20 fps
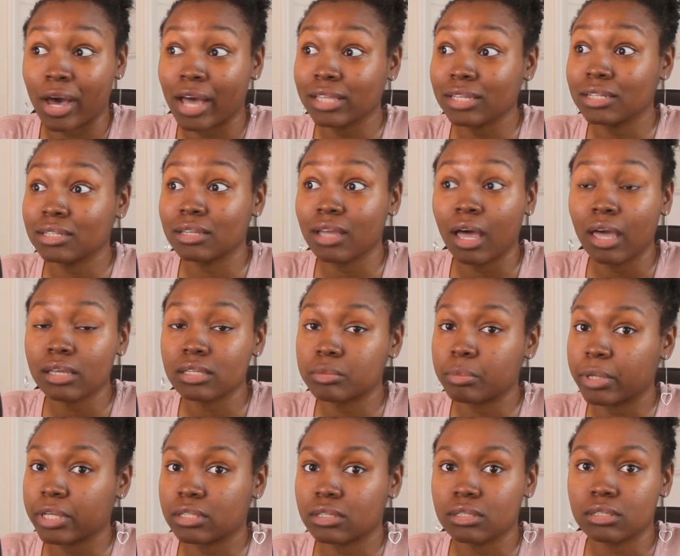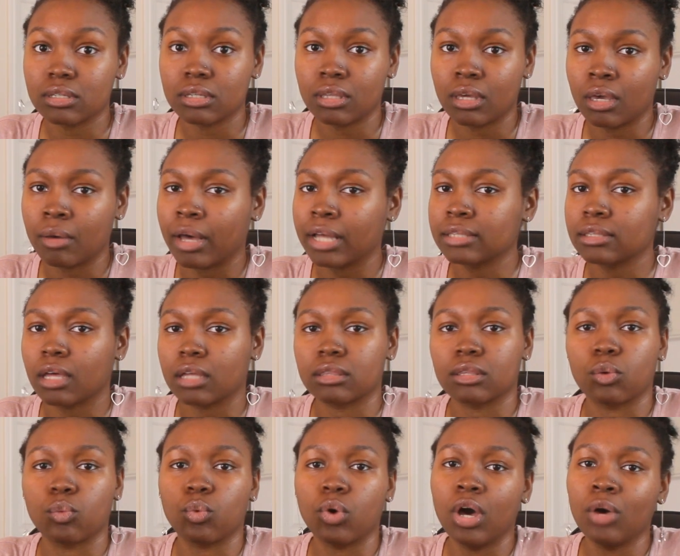I did not expect to see them. I
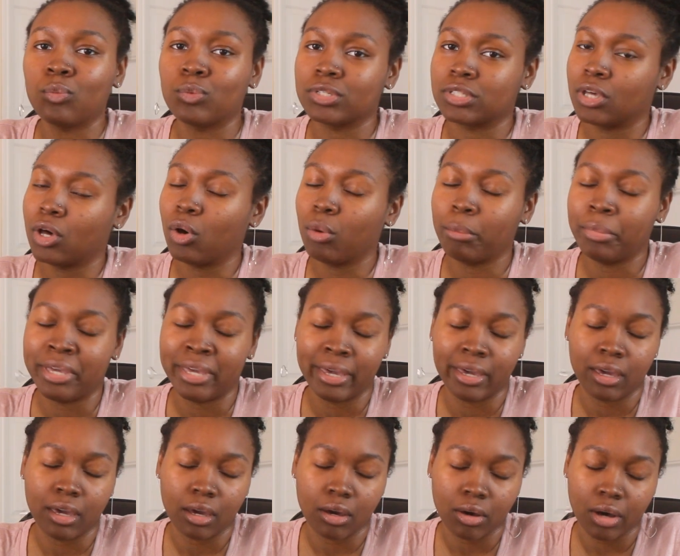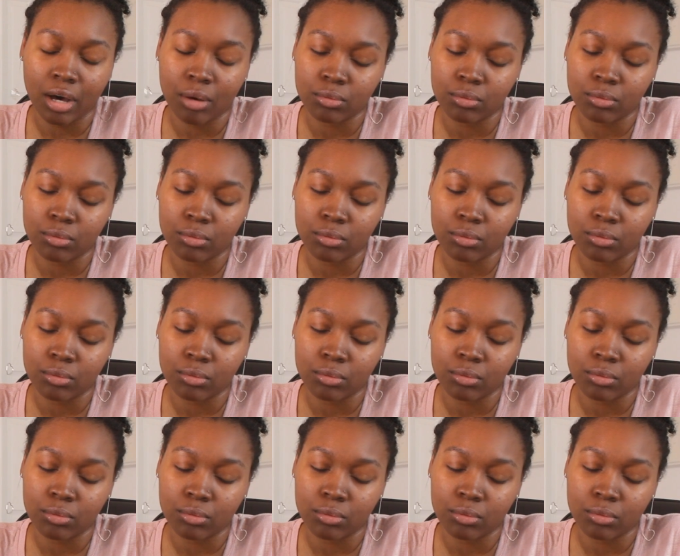thought the one was going to be in here.